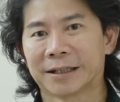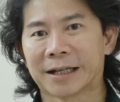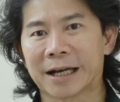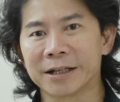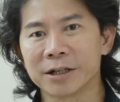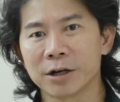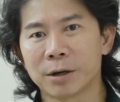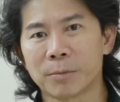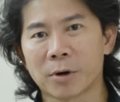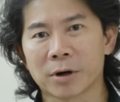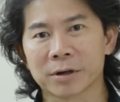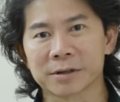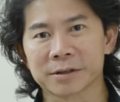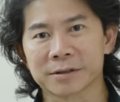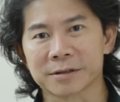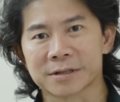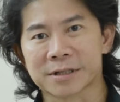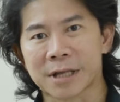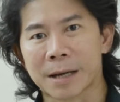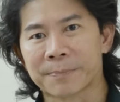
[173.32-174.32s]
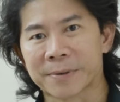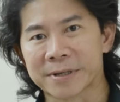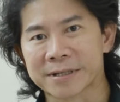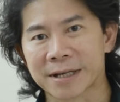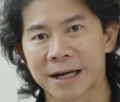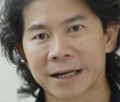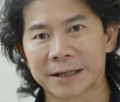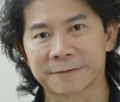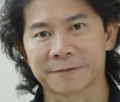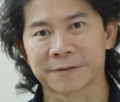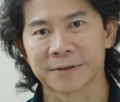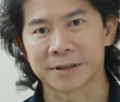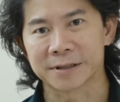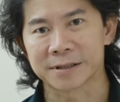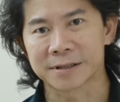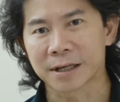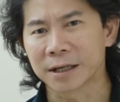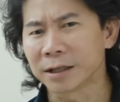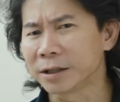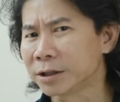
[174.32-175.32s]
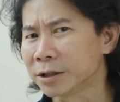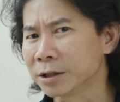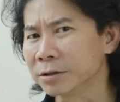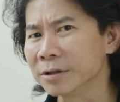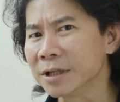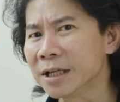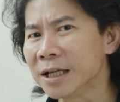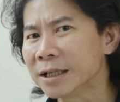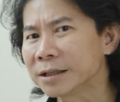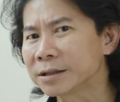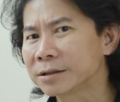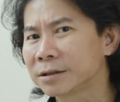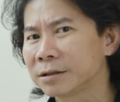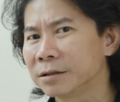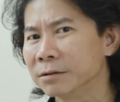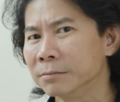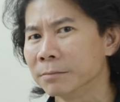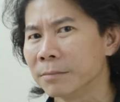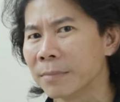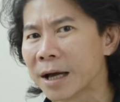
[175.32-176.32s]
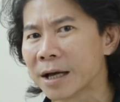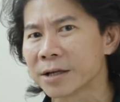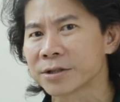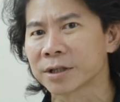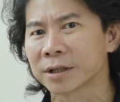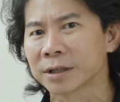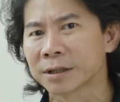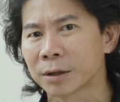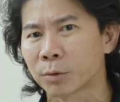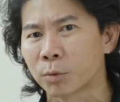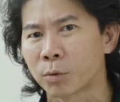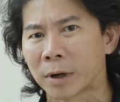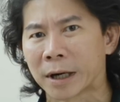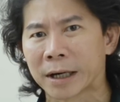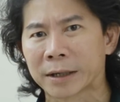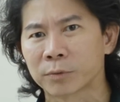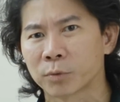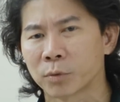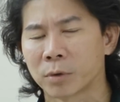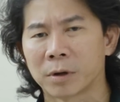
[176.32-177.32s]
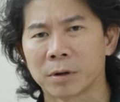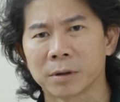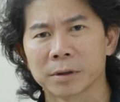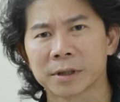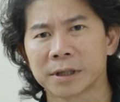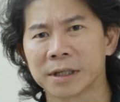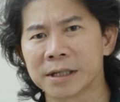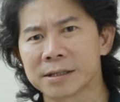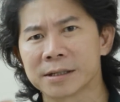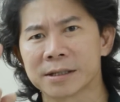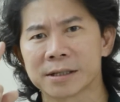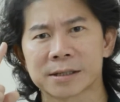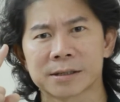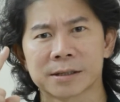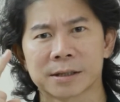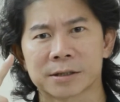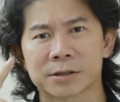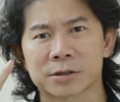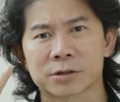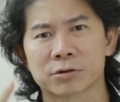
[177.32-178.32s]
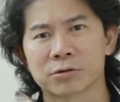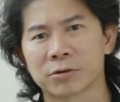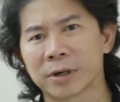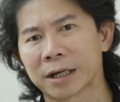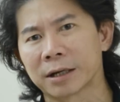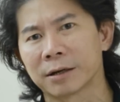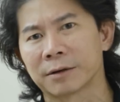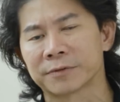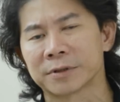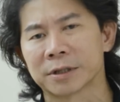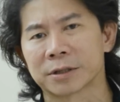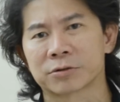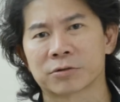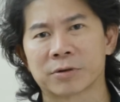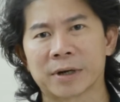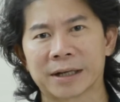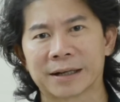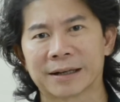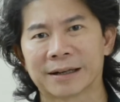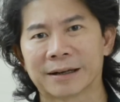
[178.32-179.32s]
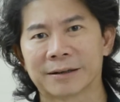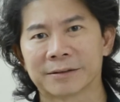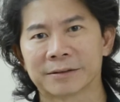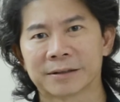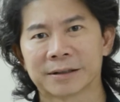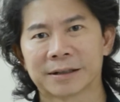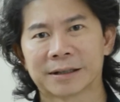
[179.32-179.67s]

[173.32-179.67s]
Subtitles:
Get your model to step aside first. You need to measure the white wall. This is the trick of the trade now.